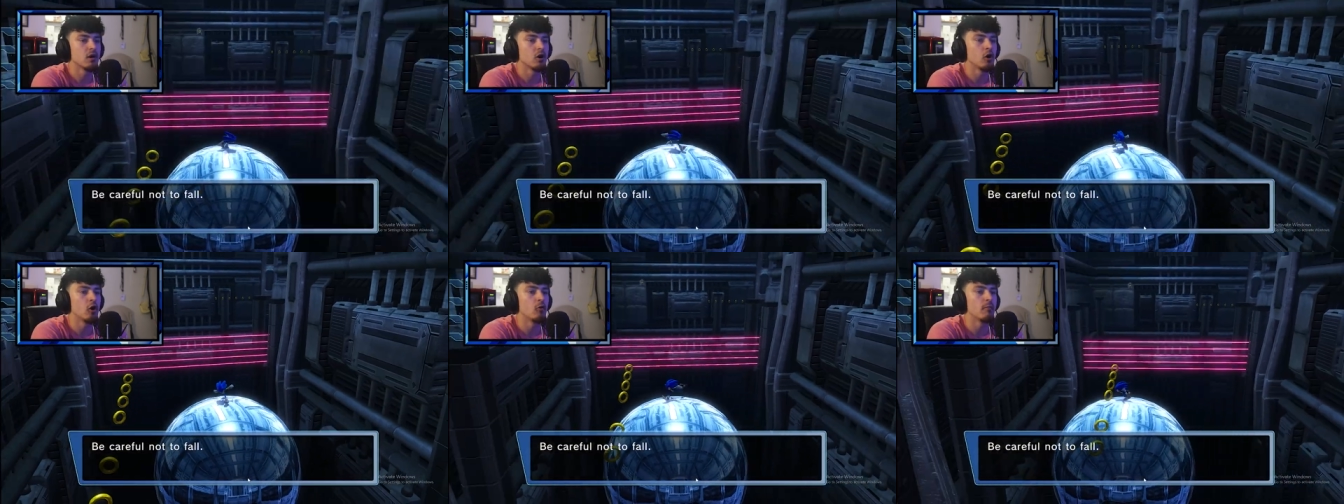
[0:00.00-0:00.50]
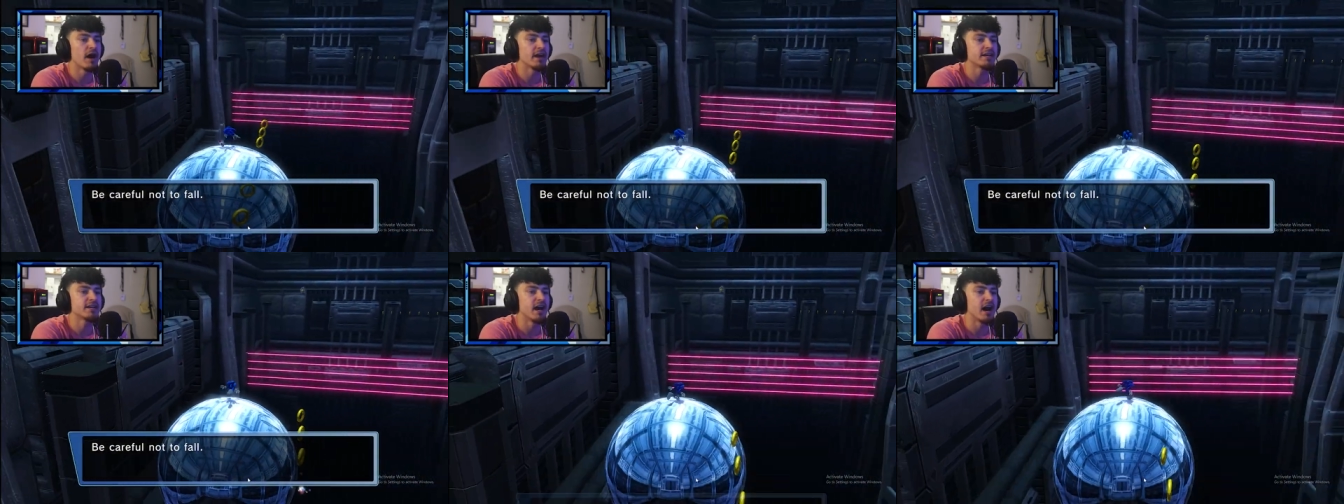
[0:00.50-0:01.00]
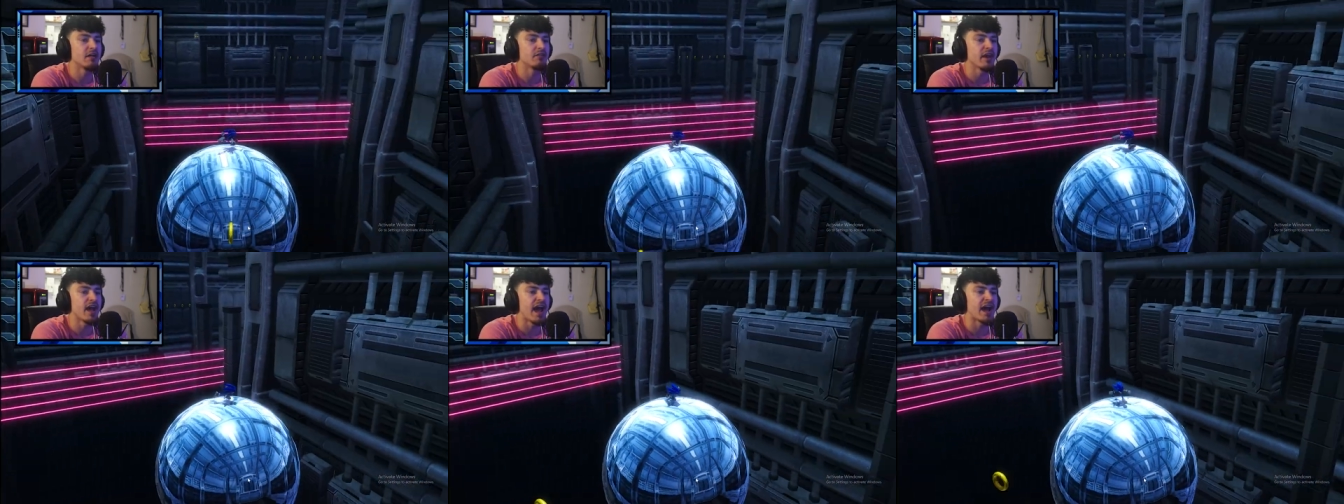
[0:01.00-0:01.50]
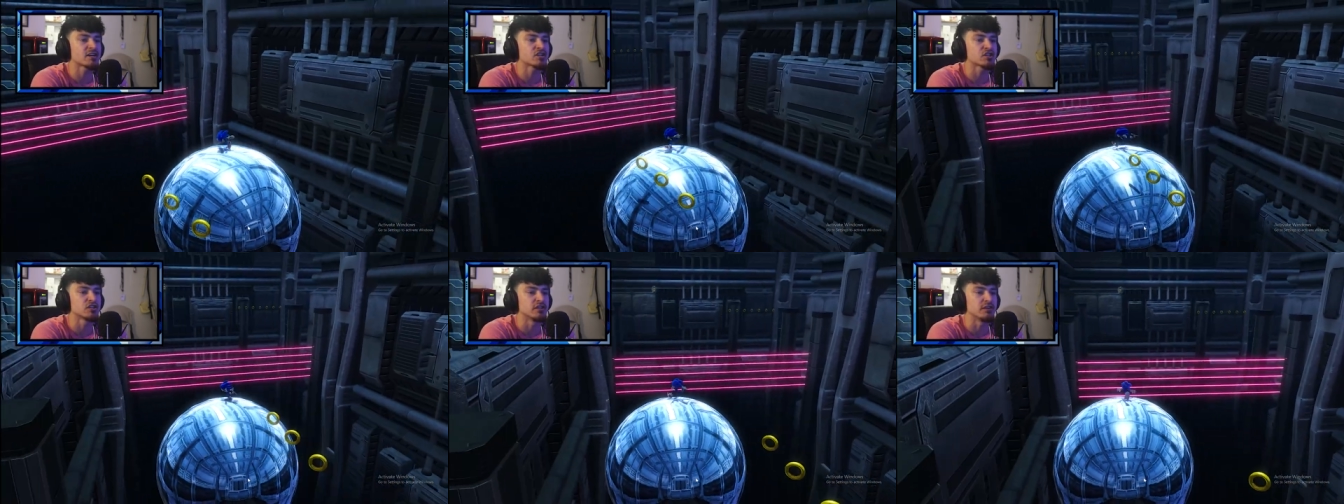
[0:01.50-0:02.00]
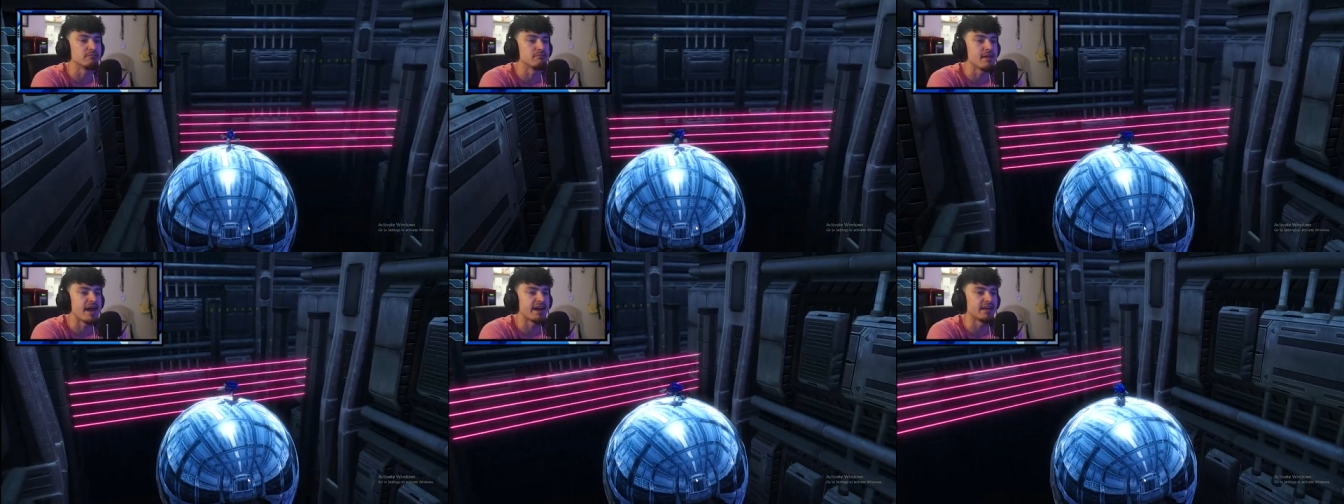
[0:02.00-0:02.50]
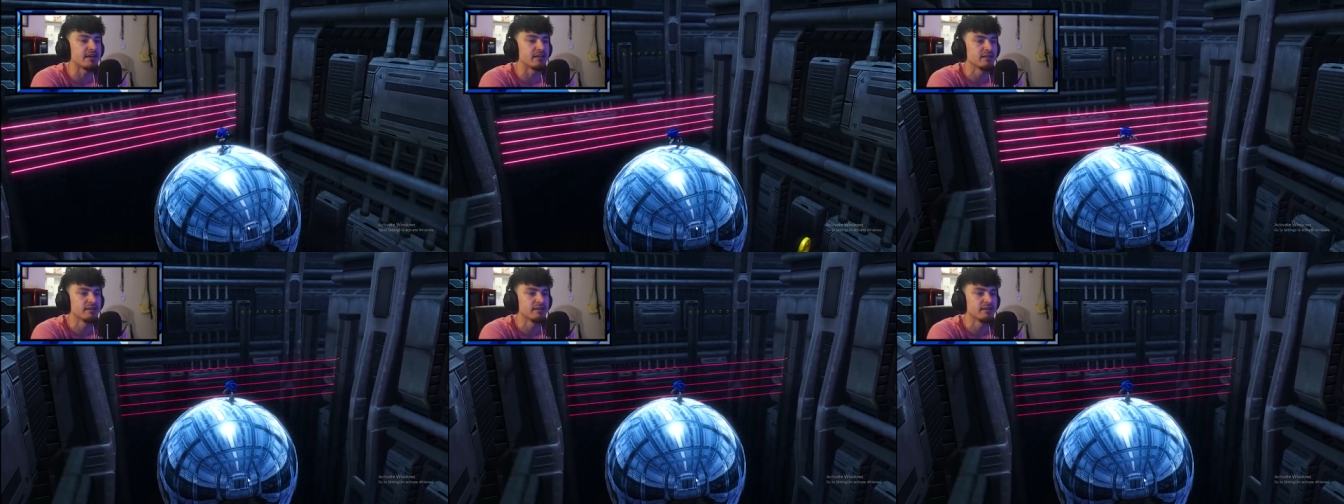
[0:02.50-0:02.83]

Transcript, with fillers: Oh my god, they actually made it...